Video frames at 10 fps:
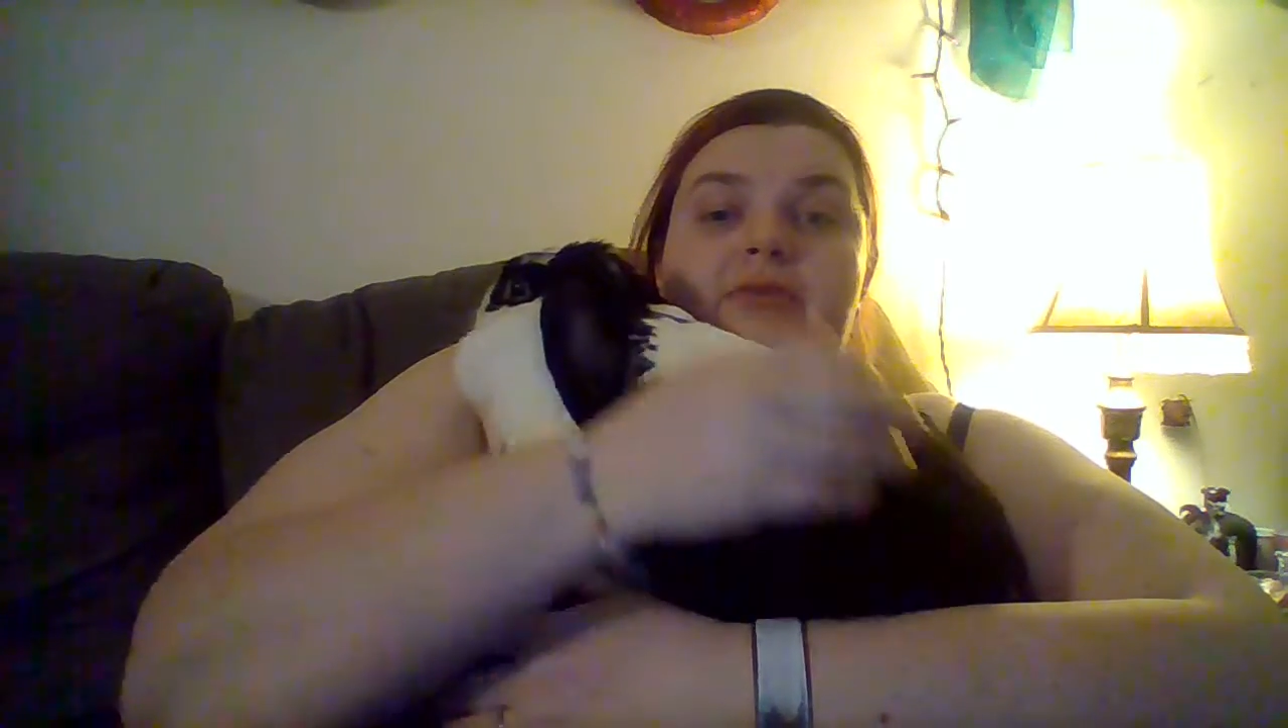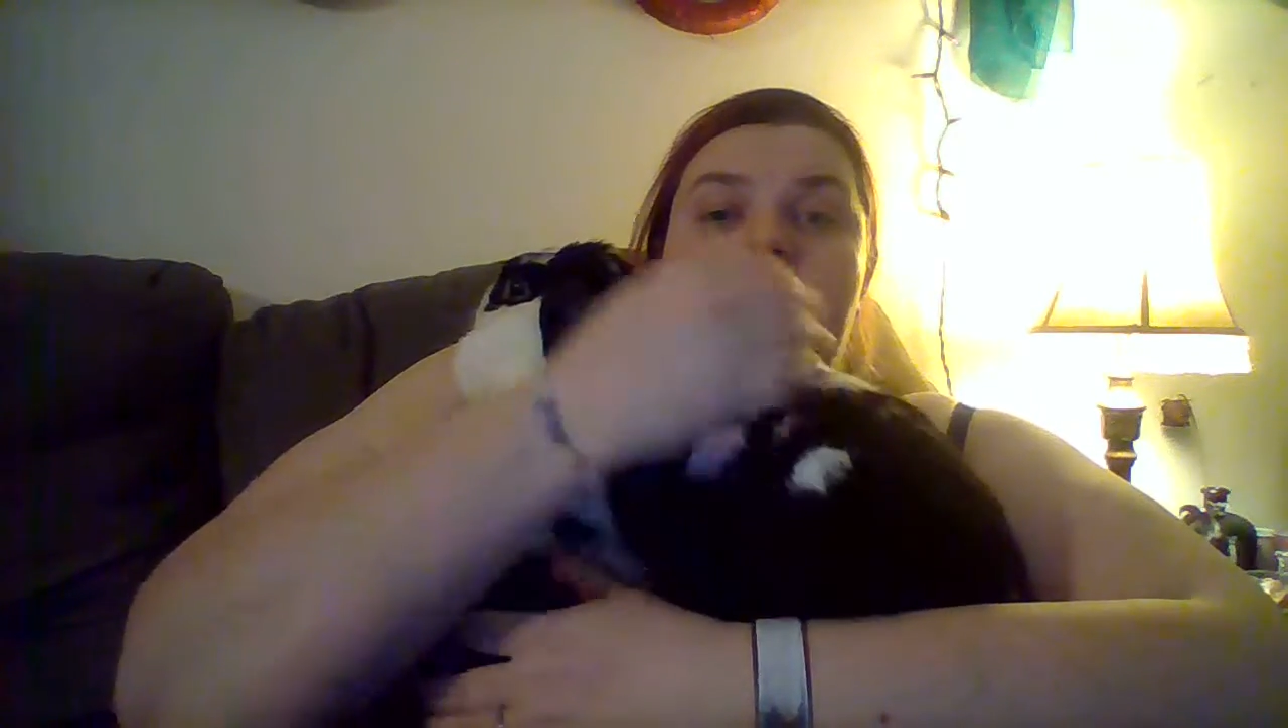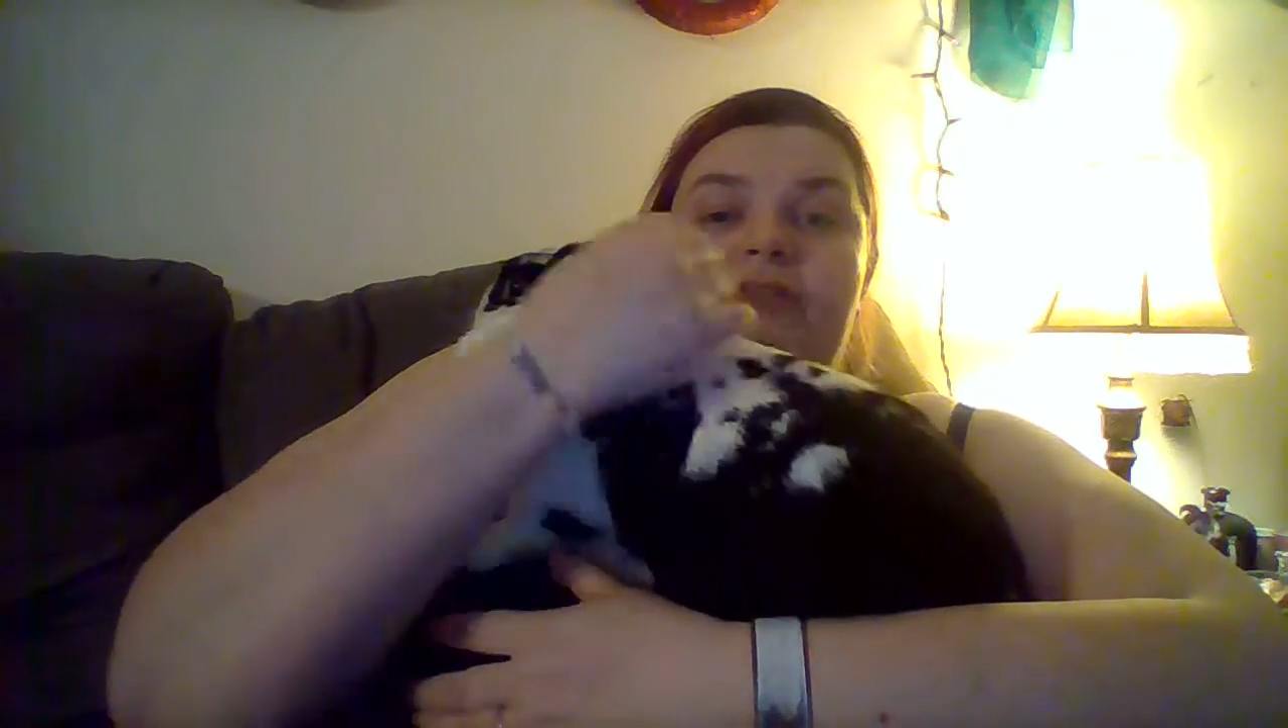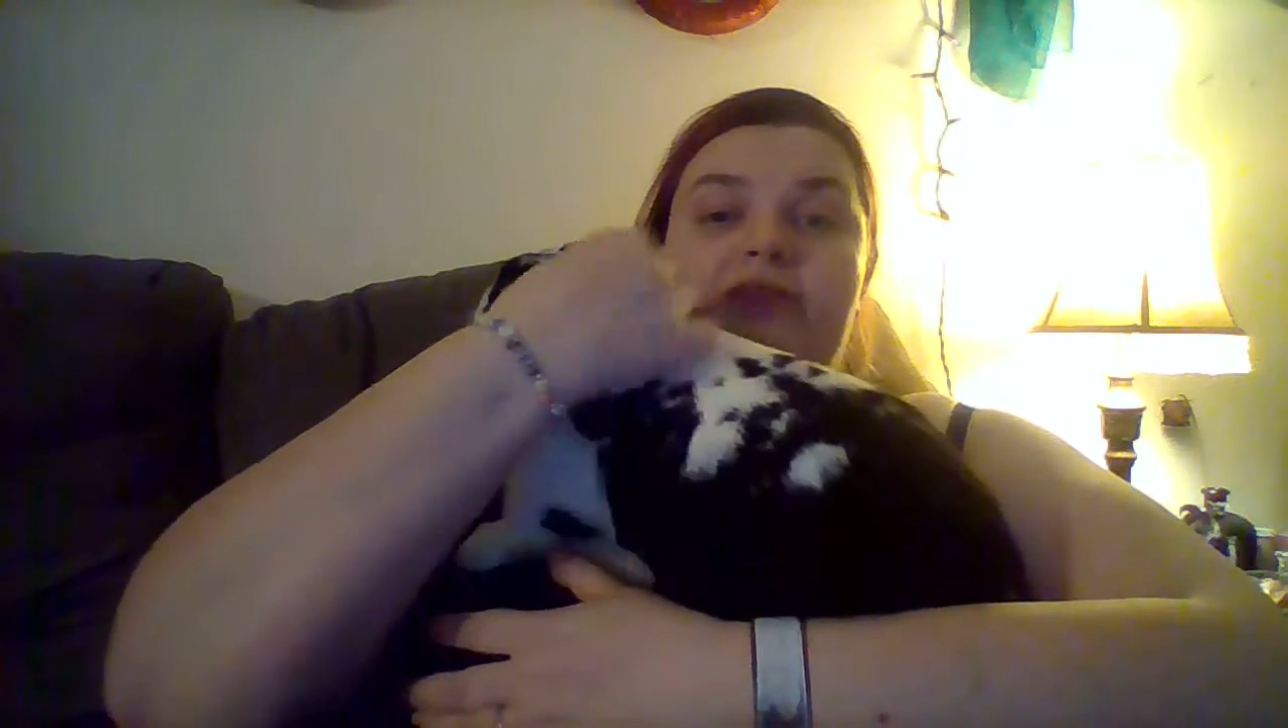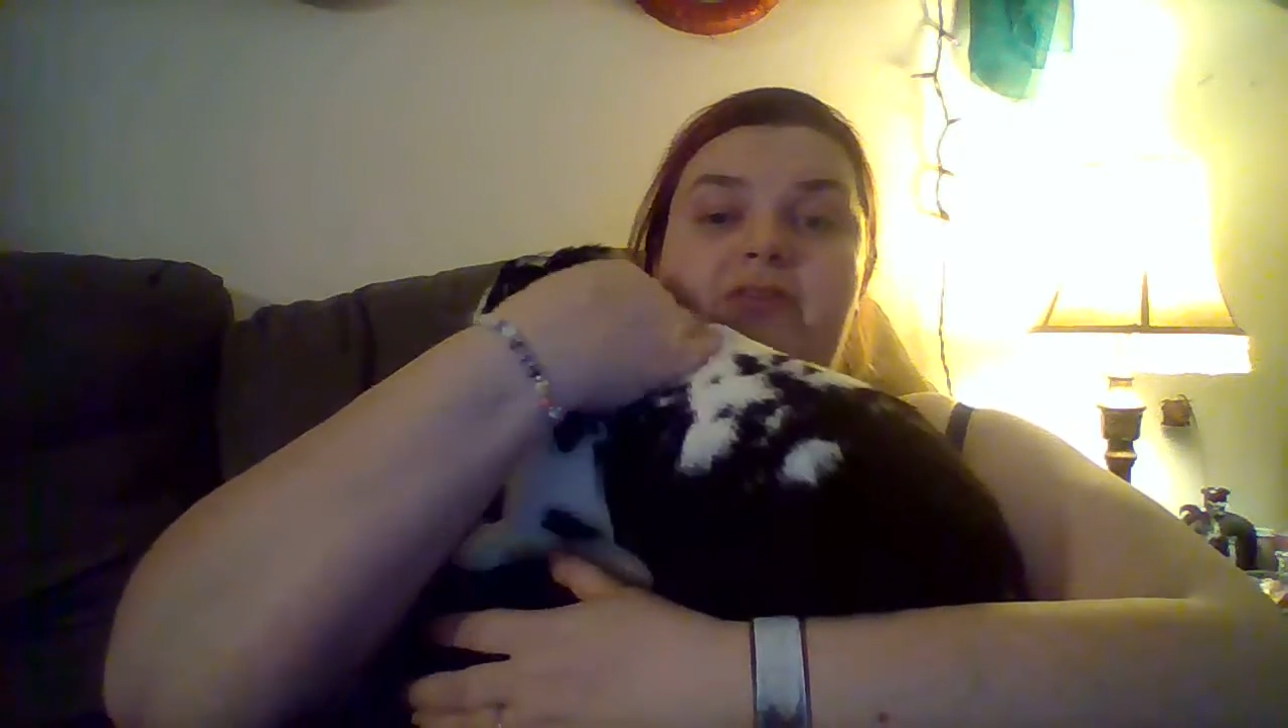
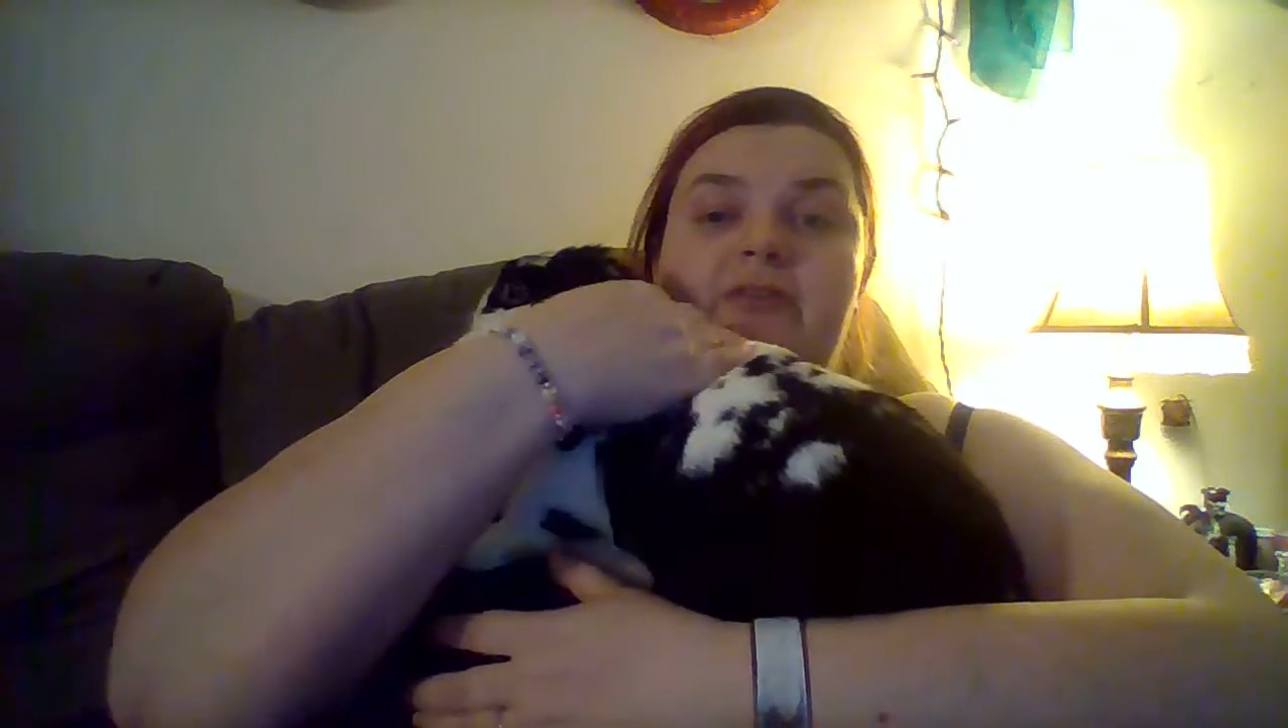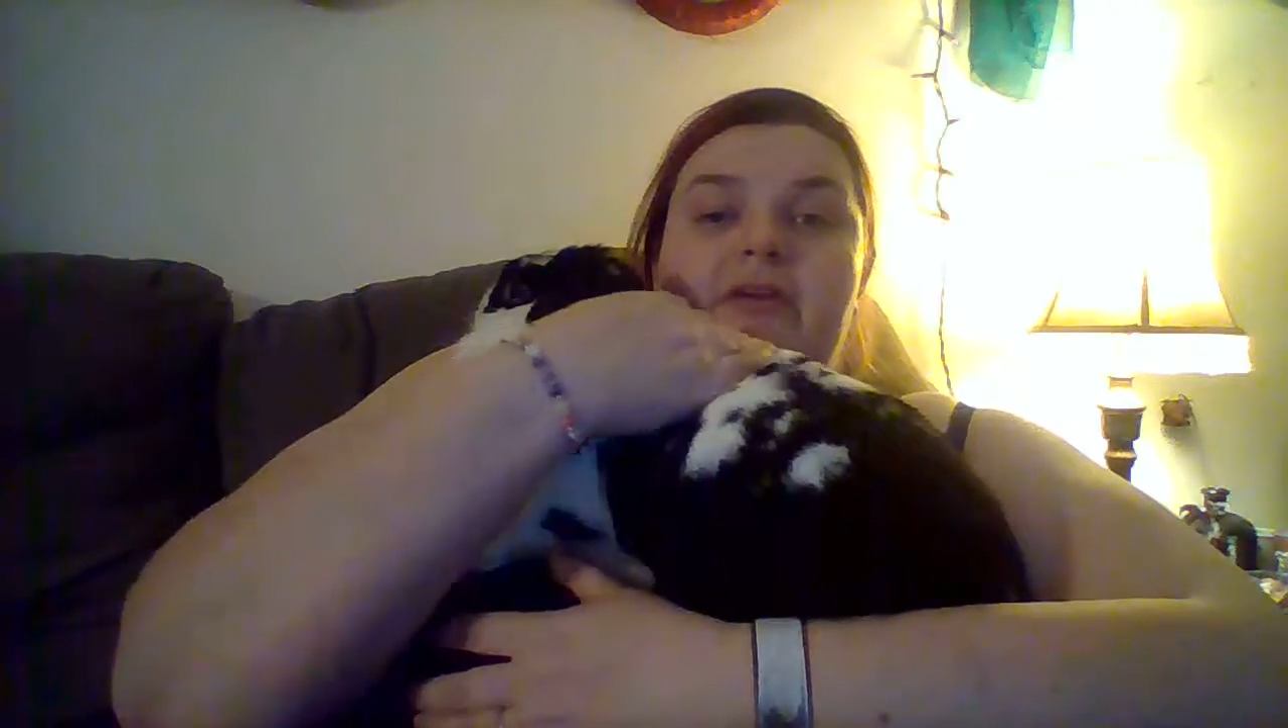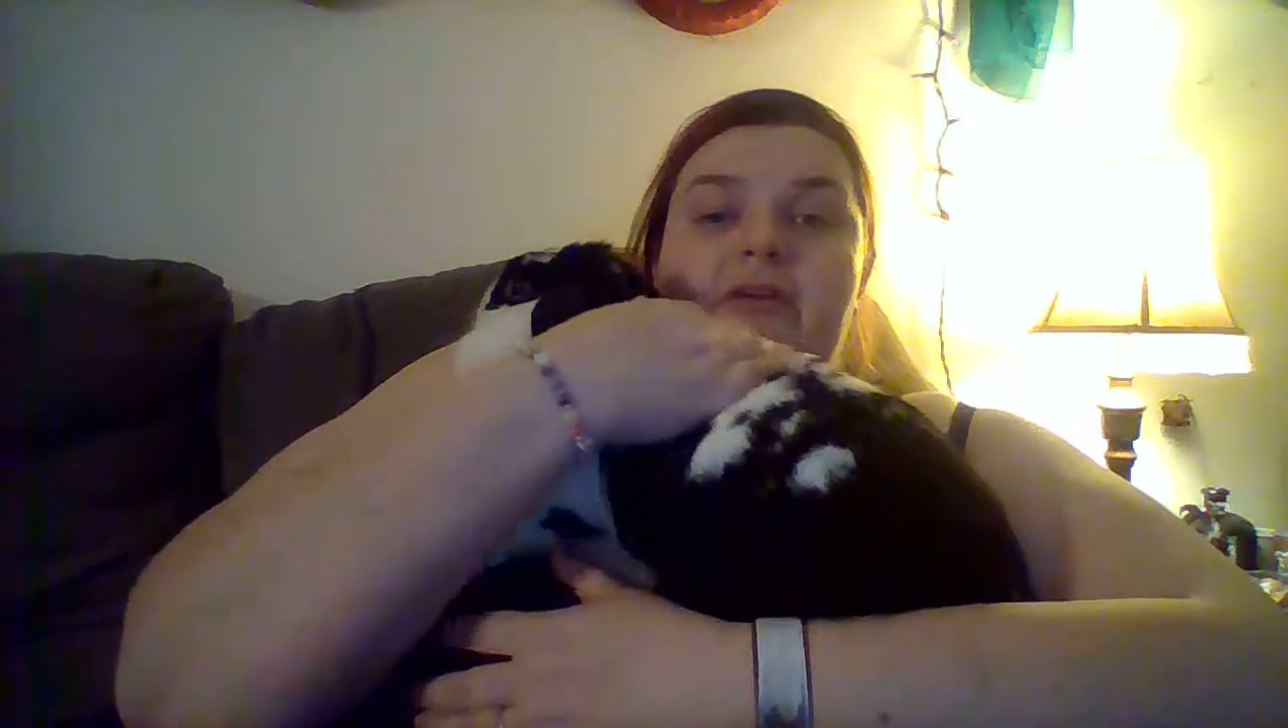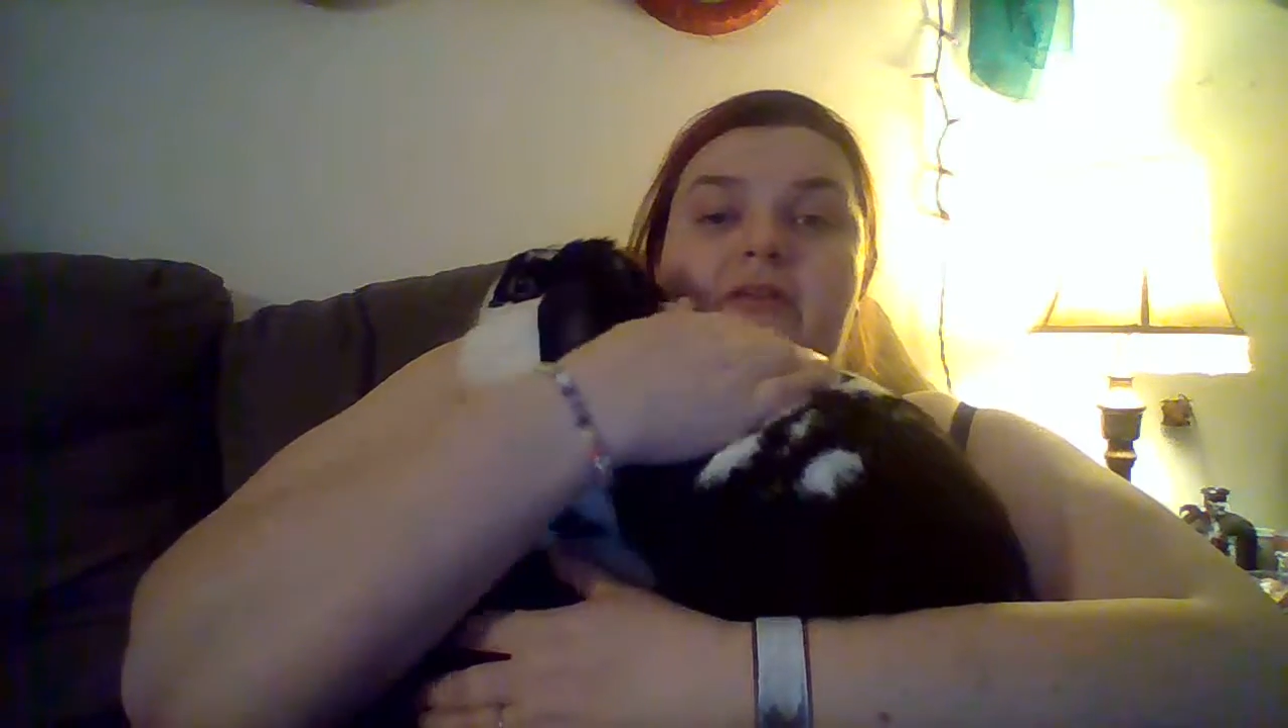noises.